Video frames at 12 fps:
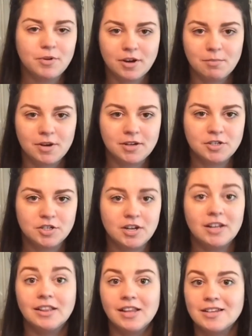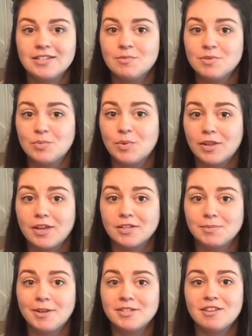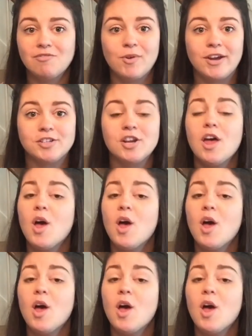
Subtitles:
pretty much, unless it was really expensive, which